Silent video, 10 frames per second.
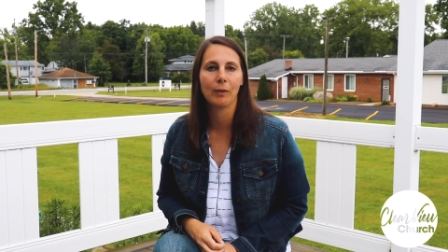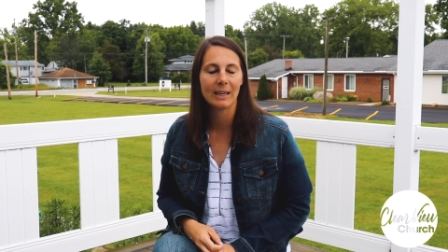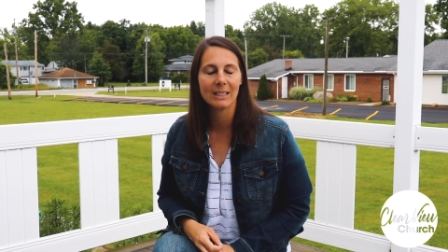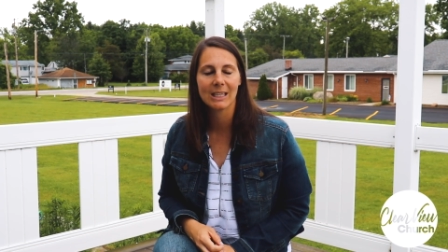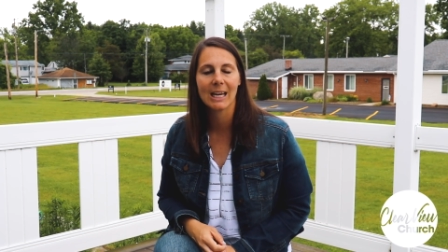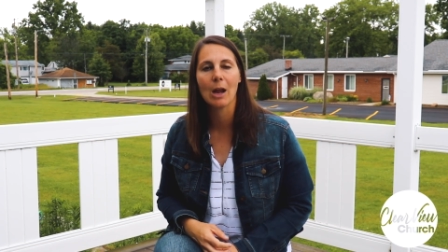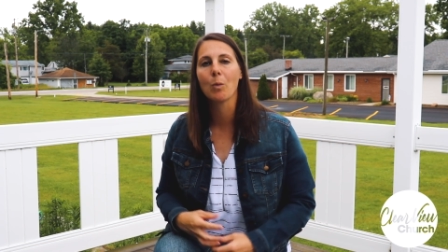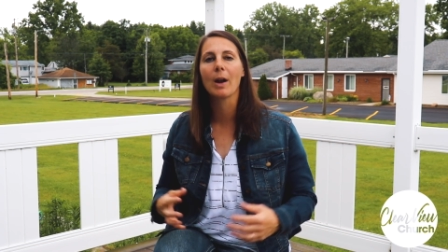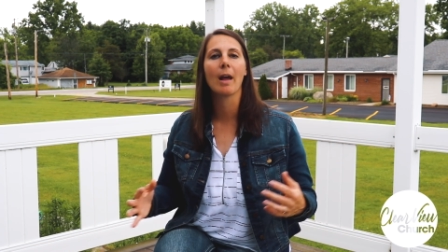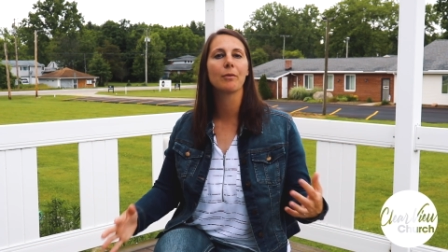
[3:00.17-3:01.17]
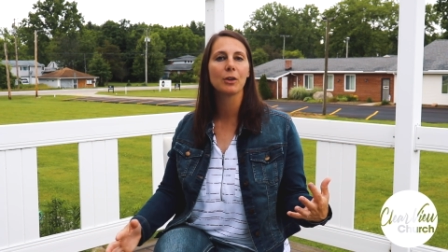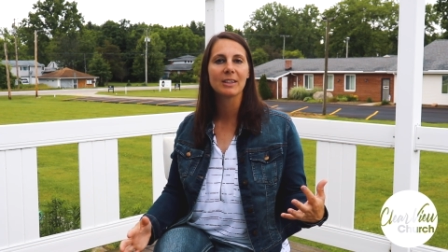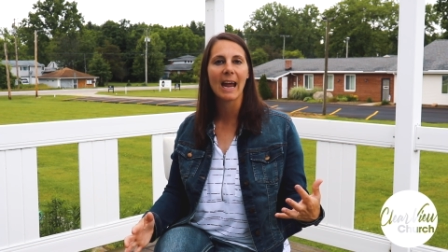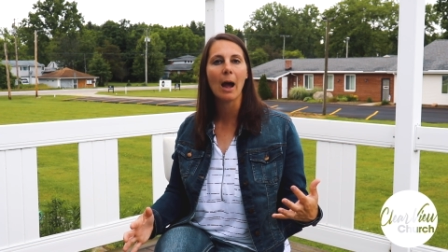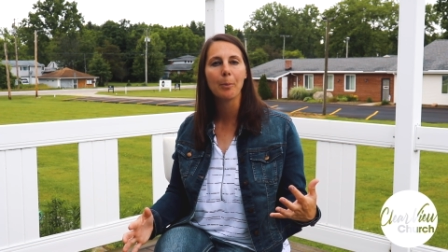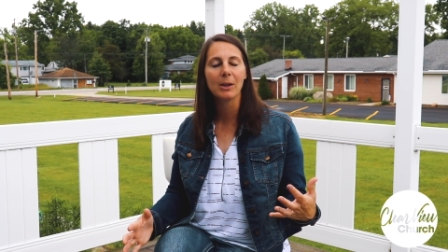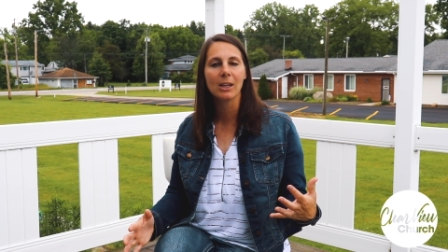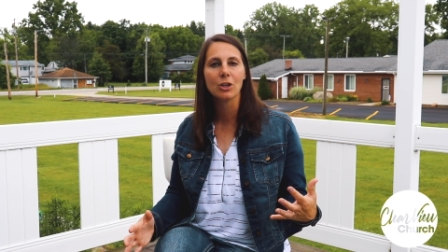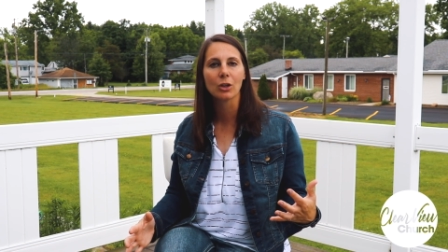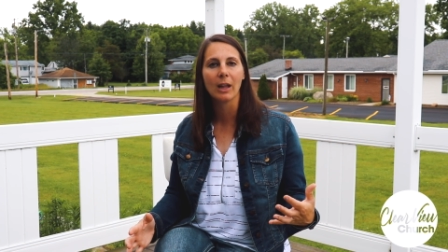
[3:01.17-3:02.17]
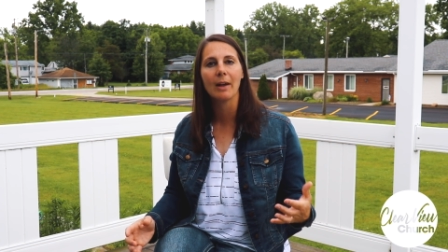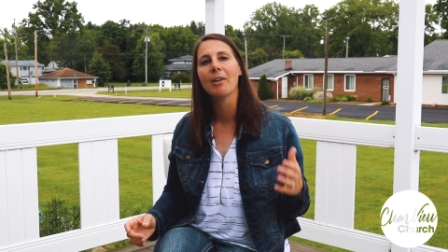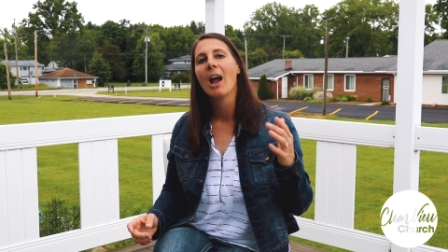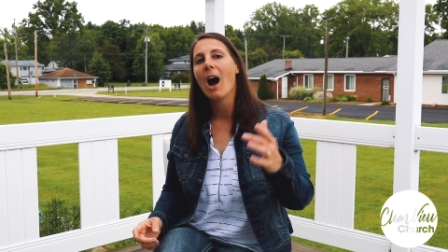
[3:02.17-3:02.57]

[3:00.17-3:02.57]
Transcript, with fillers: face today, whatever is happening in your life,